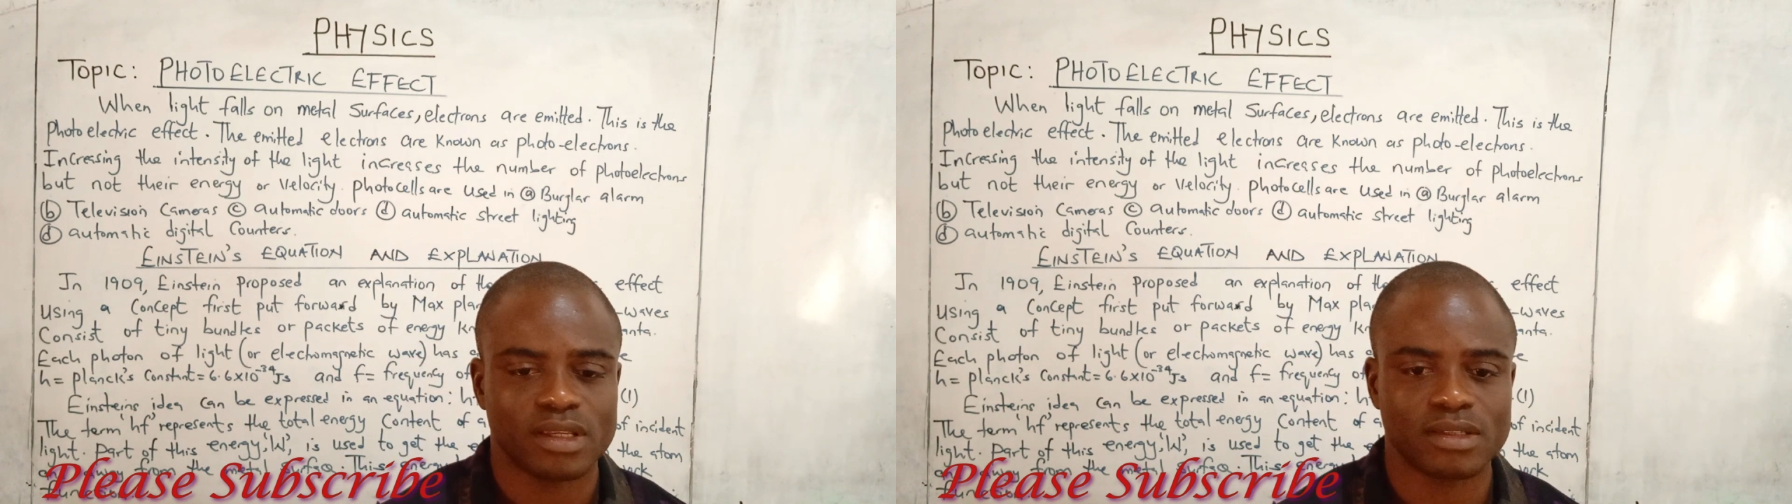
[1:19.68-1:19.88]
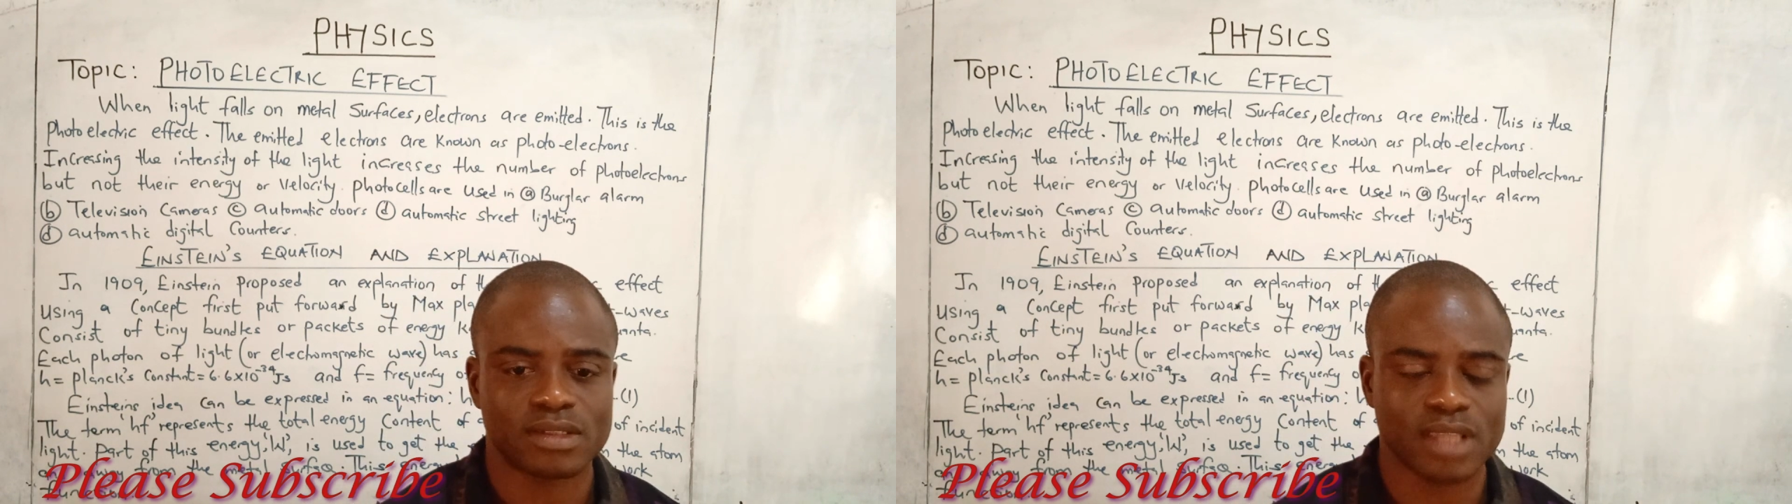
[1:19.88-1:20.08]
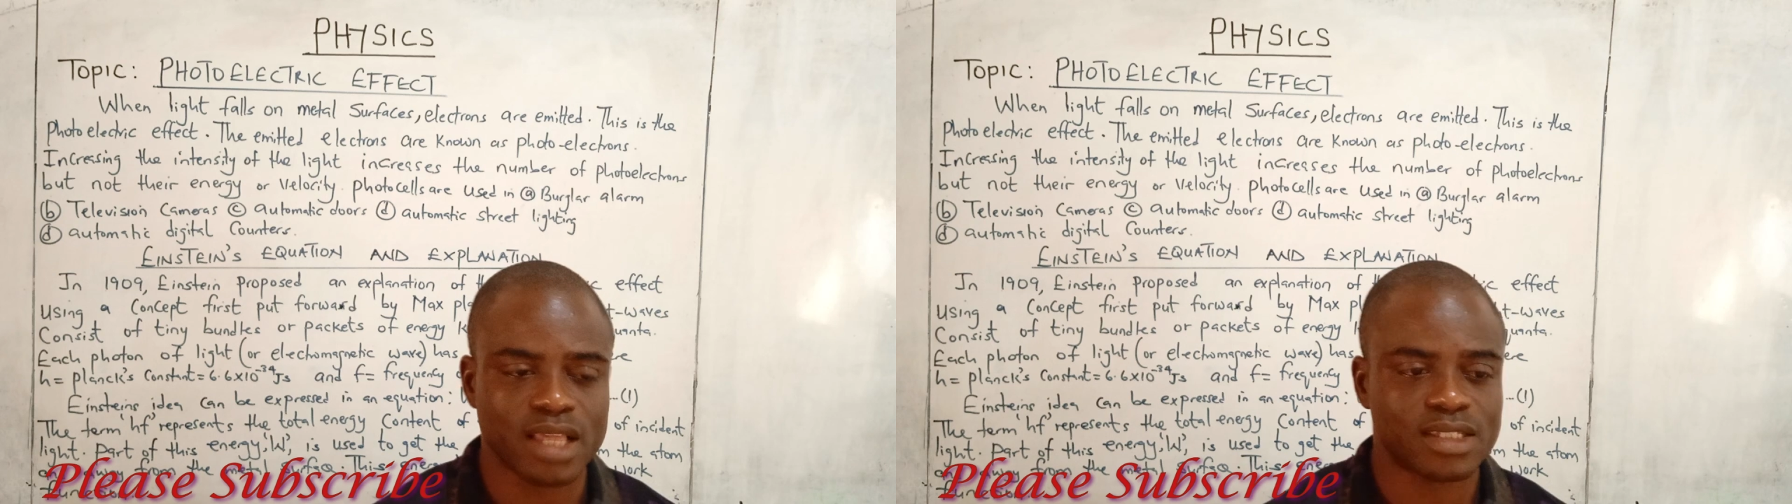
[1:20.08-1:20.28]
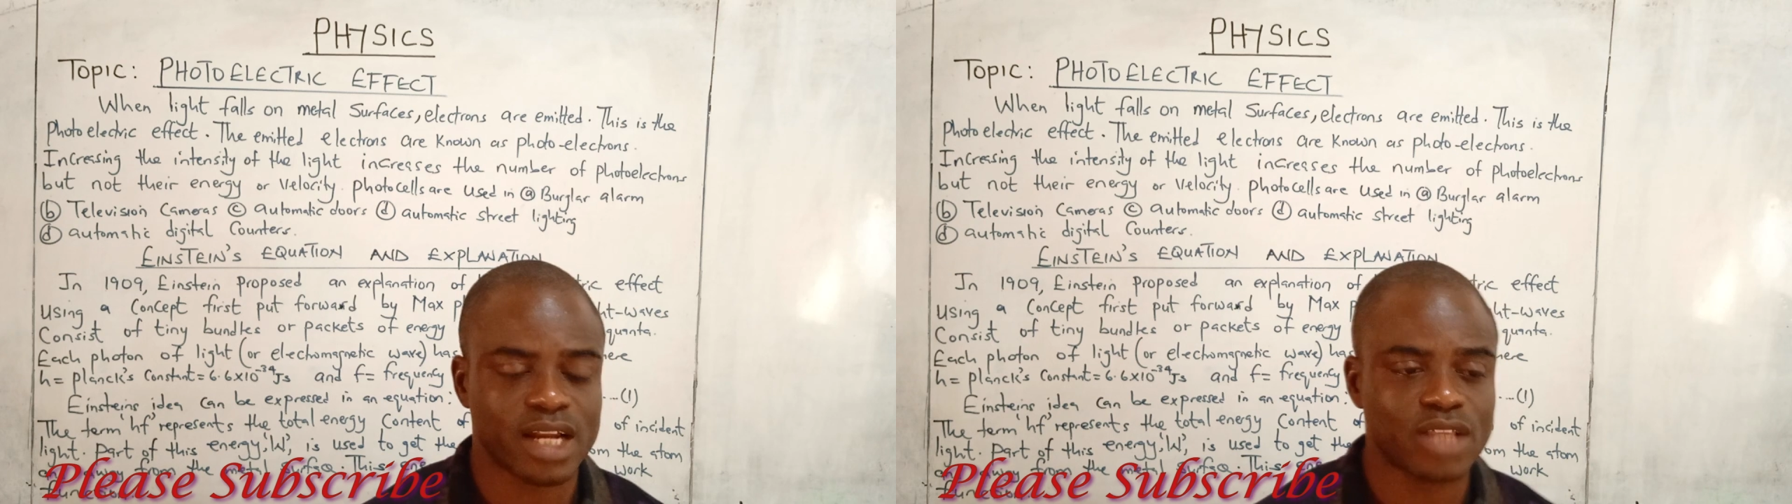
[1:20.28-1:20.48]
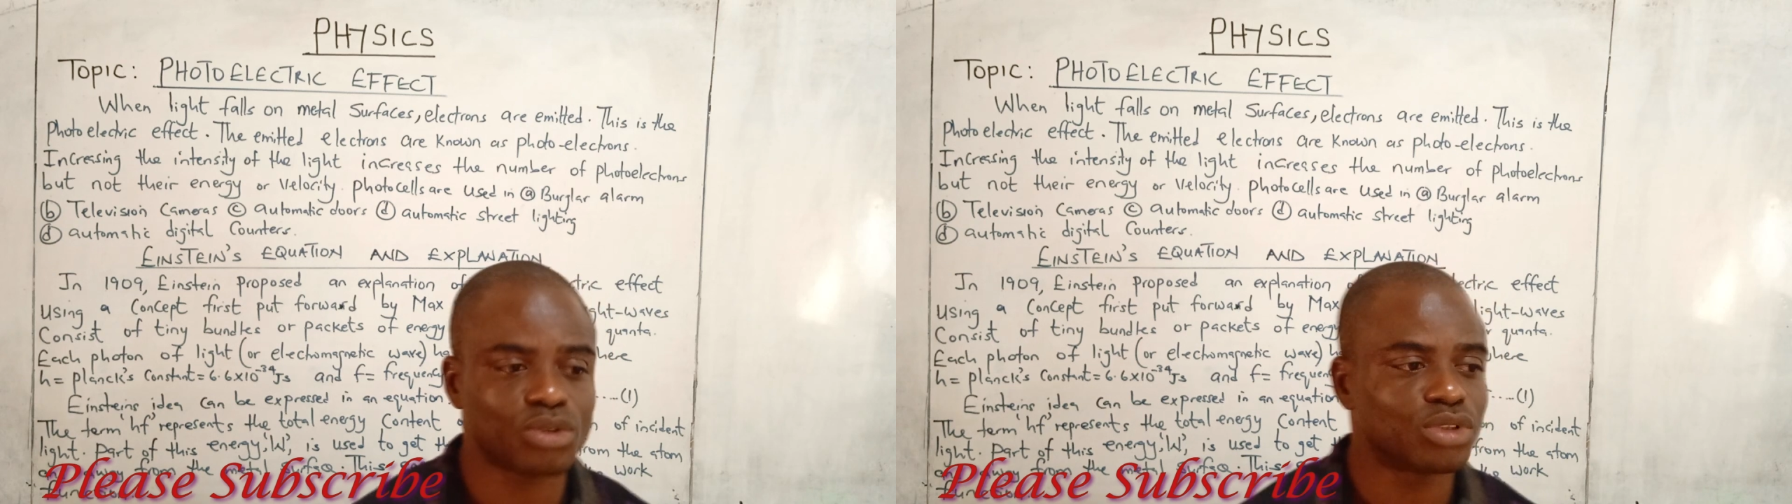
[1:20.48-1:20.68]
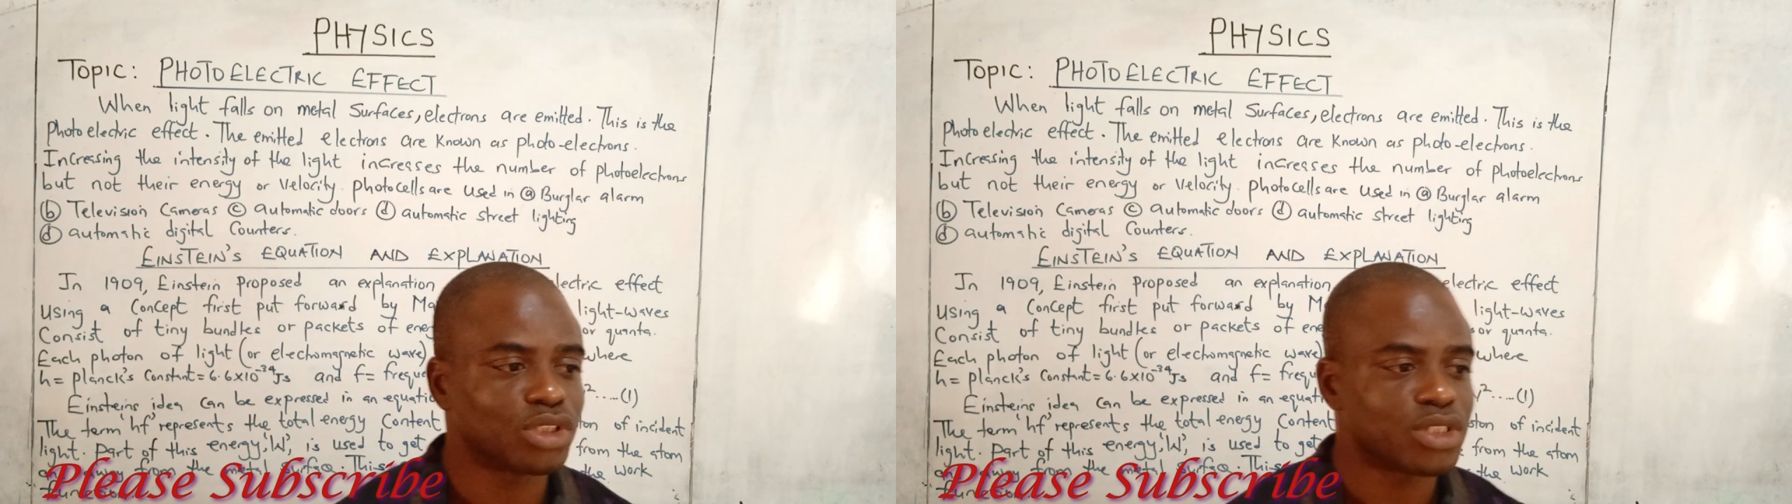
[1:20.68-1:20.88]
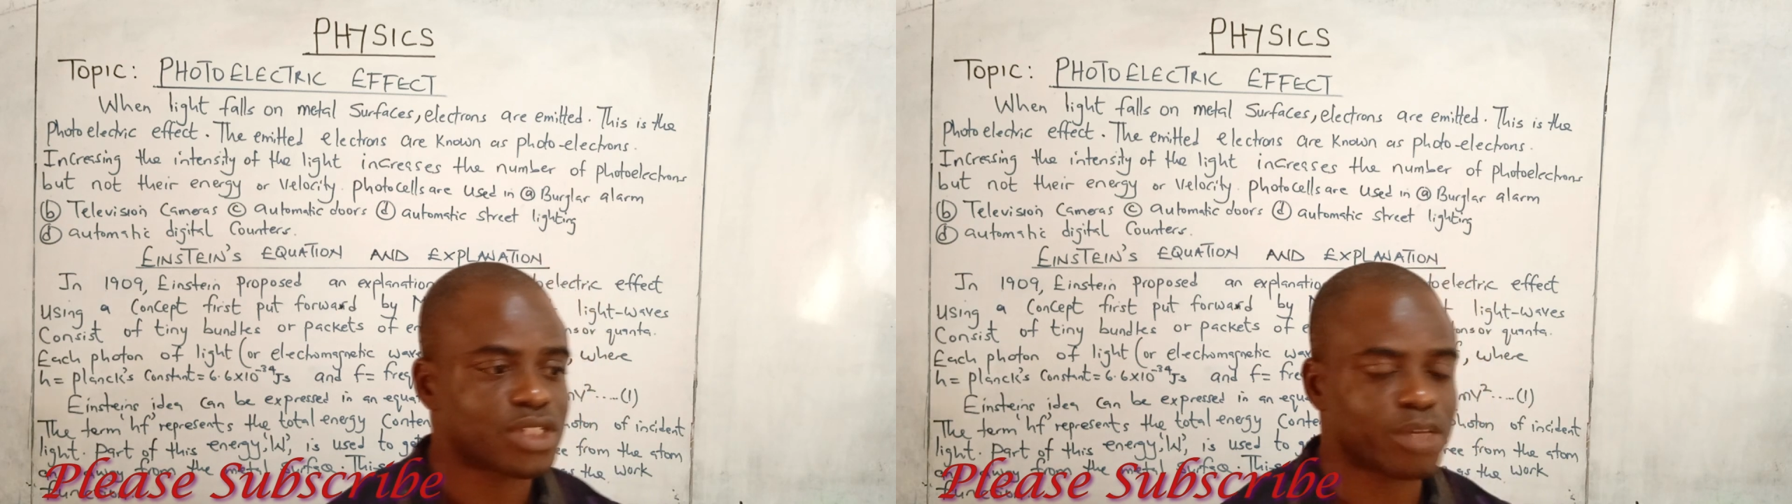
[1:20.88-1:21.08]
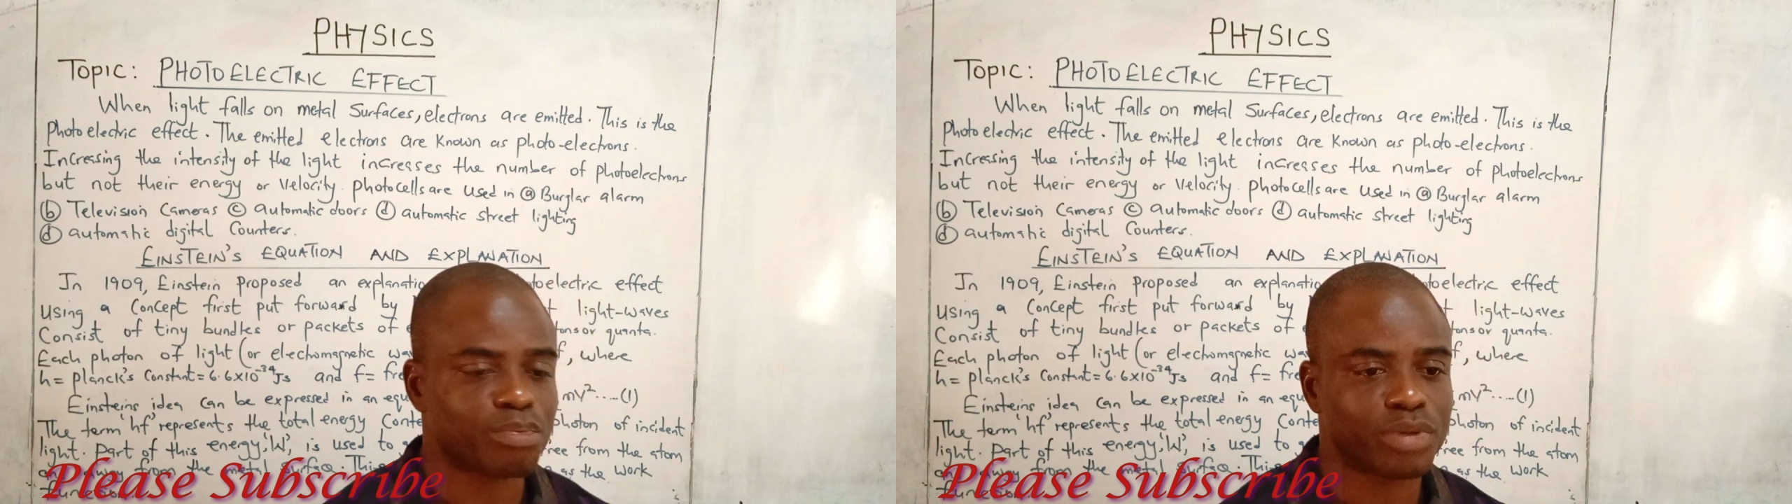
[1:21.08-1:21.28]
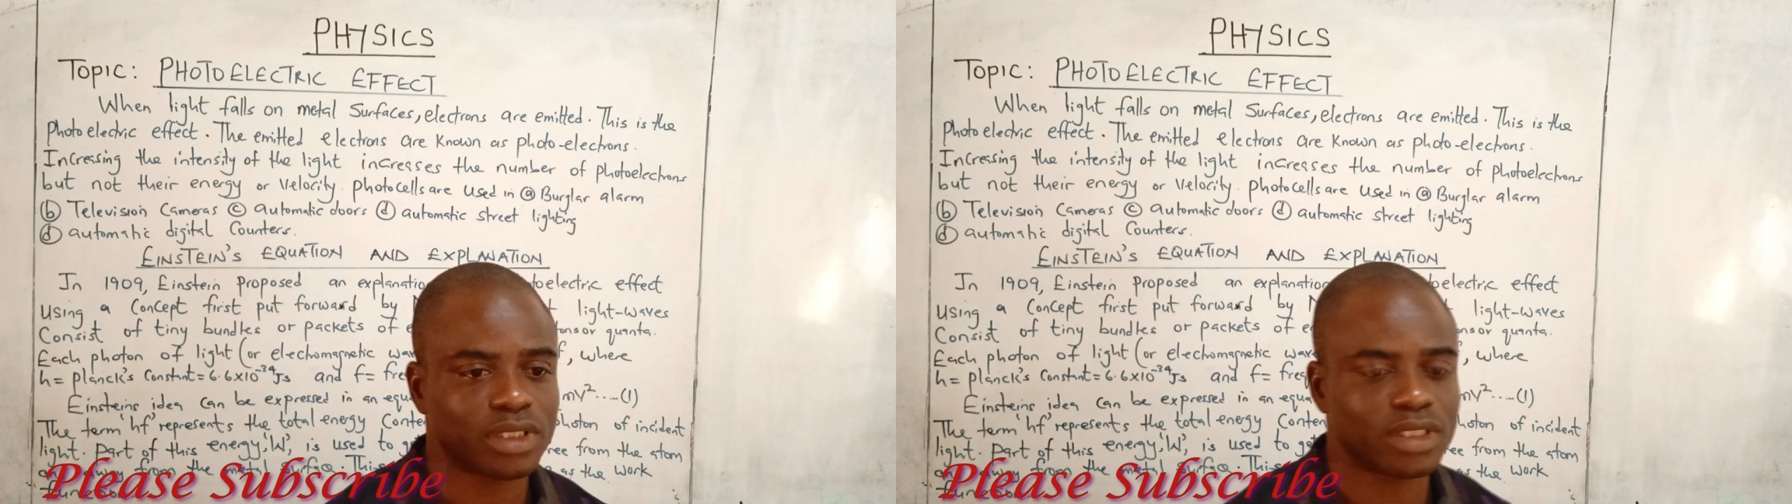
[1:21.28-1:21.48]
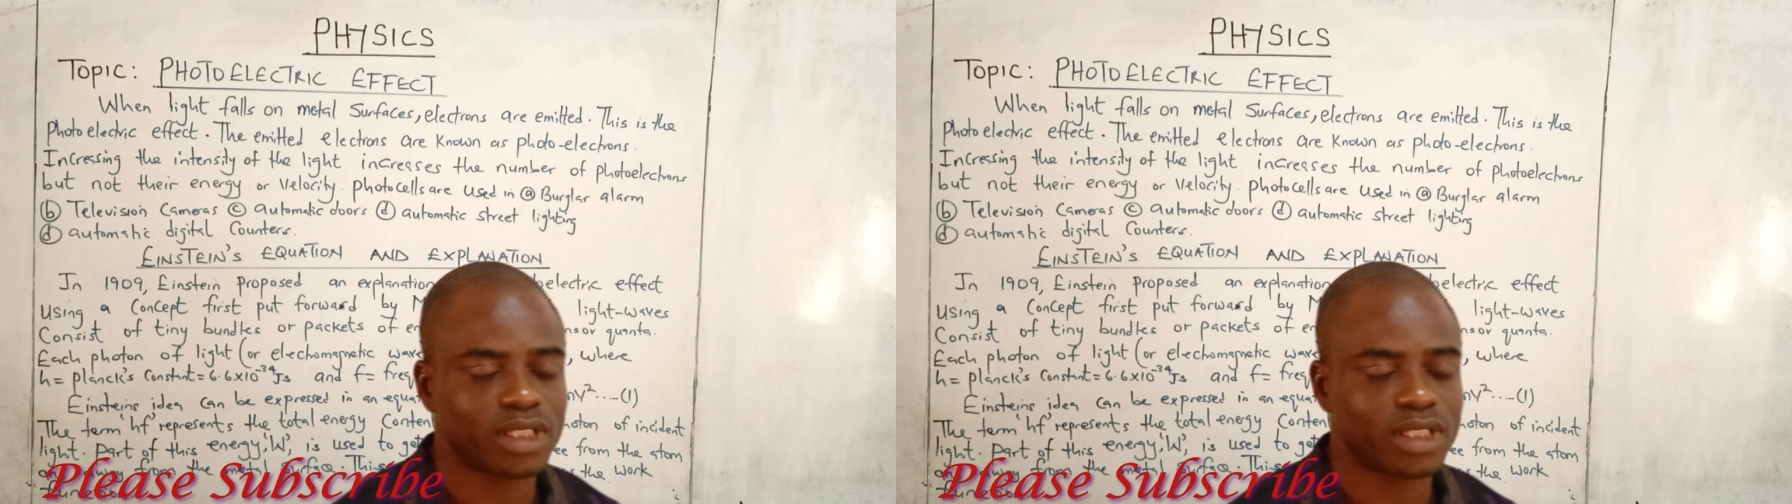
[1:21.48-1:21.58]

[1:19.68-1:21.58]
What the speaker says: He says try to separate